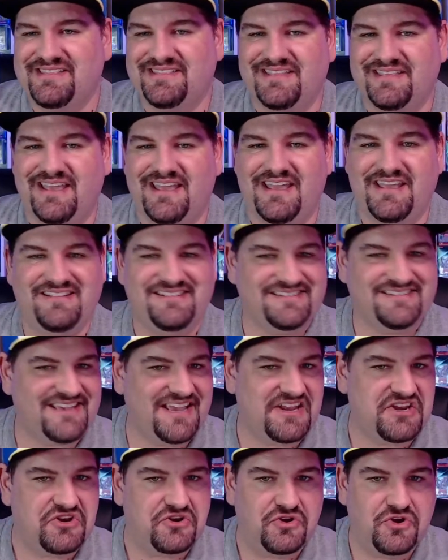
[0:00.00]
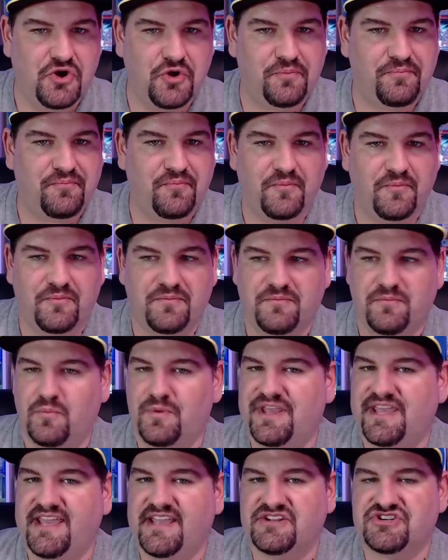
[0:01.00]
They said, nope, we
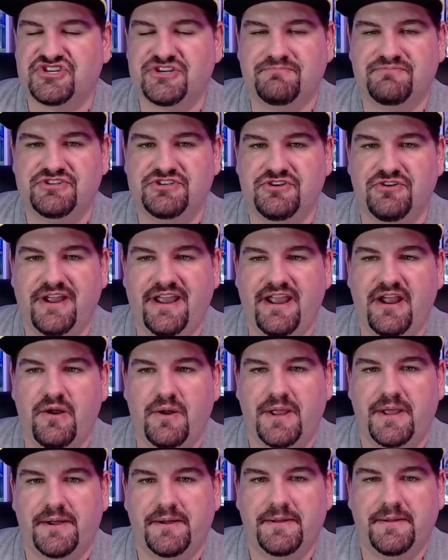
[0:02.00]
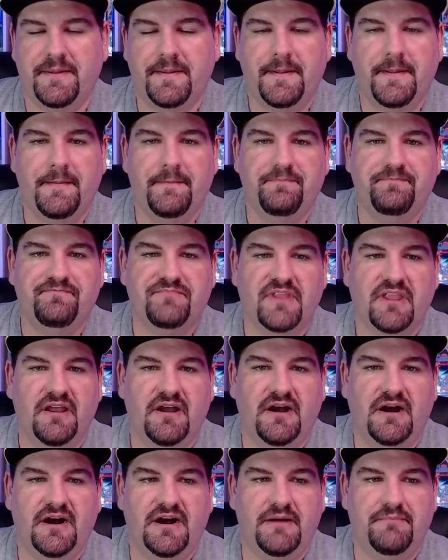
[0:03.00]
can't ship to your area
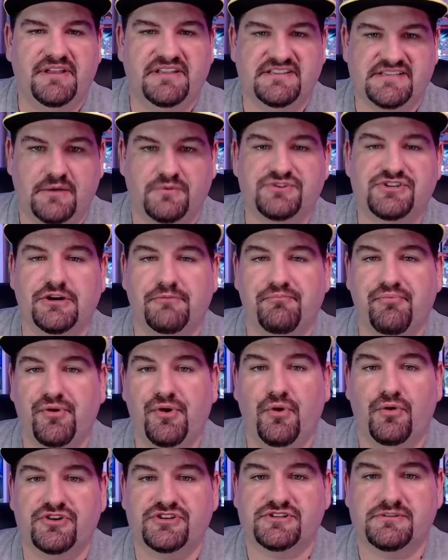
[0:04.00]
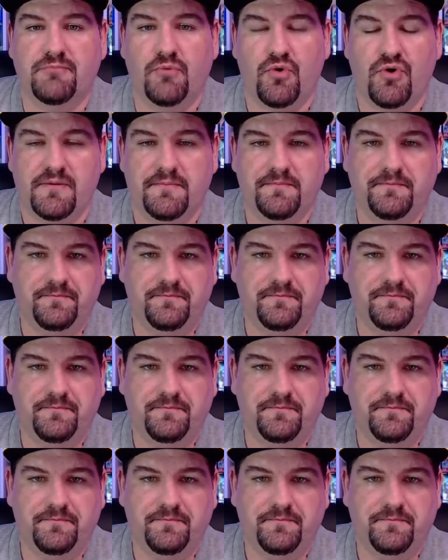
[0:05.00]
because I was going to pre-order some more.